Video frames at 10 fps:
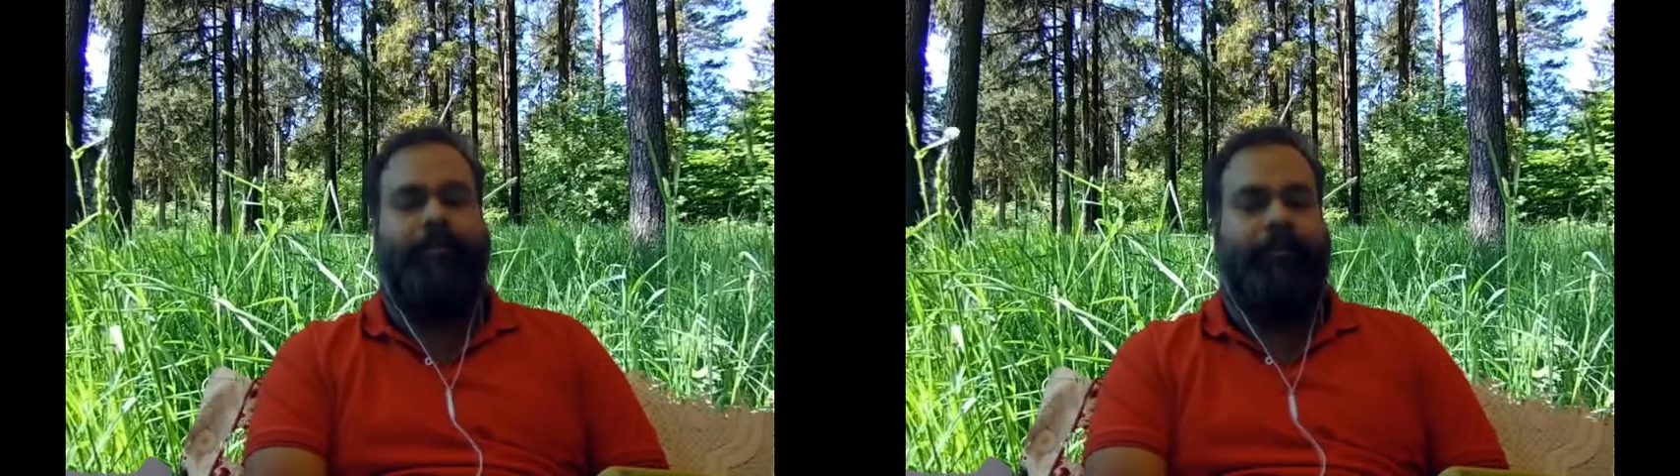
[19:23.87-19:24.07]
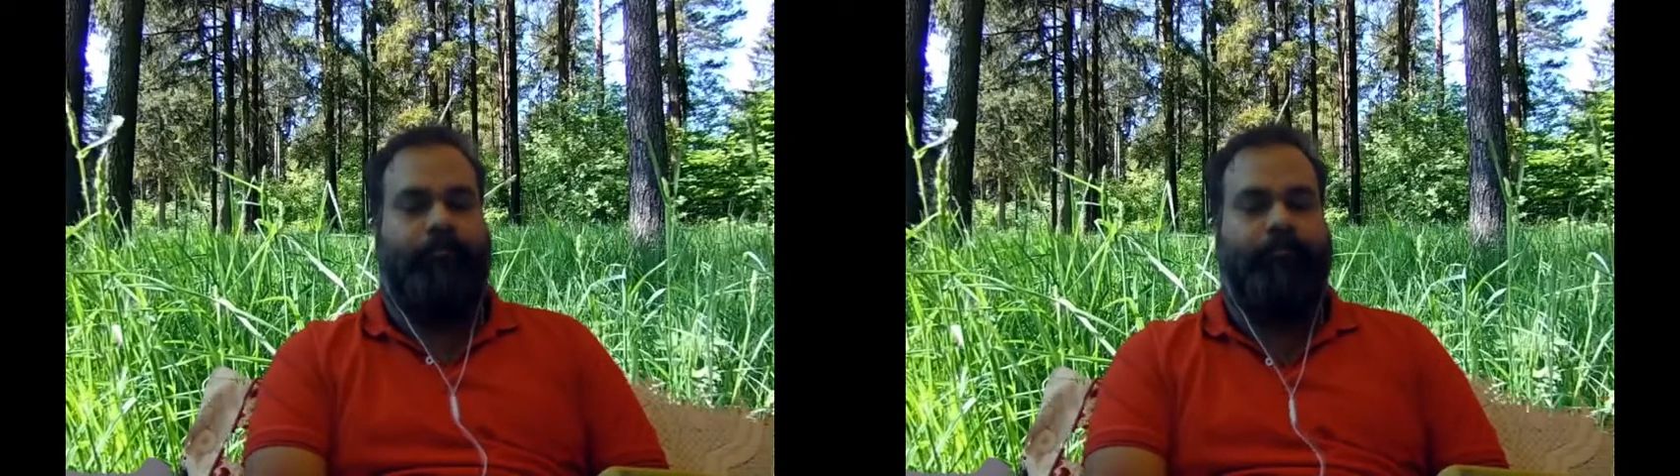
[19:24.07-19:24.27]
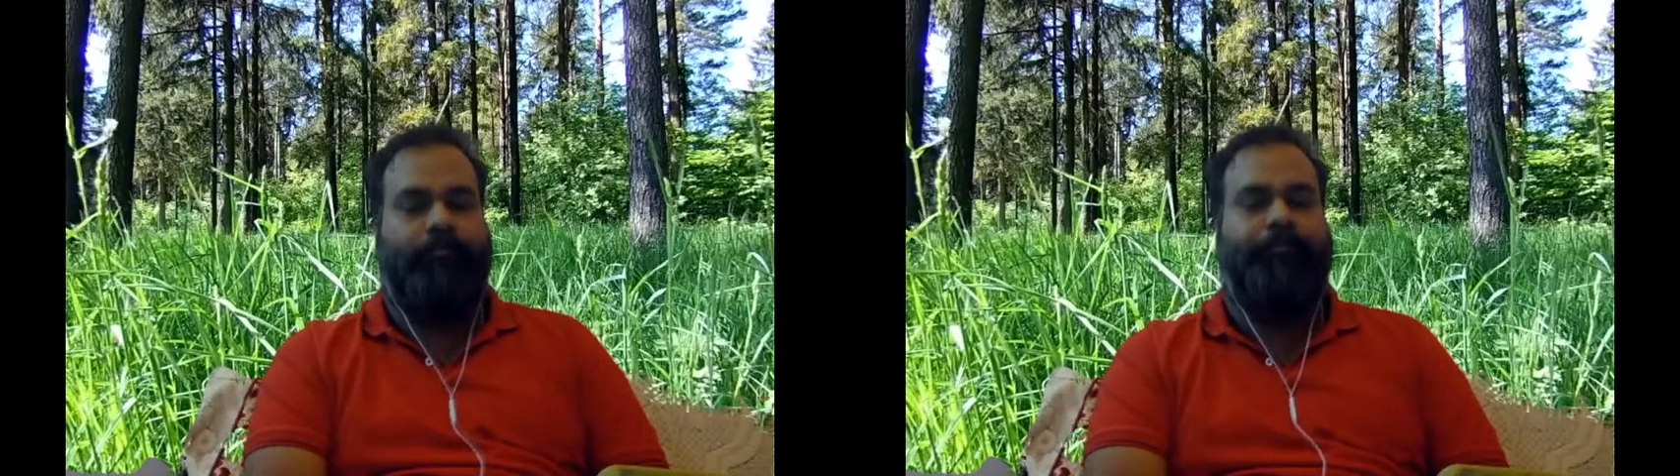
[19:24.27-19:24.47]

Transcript: Ritu.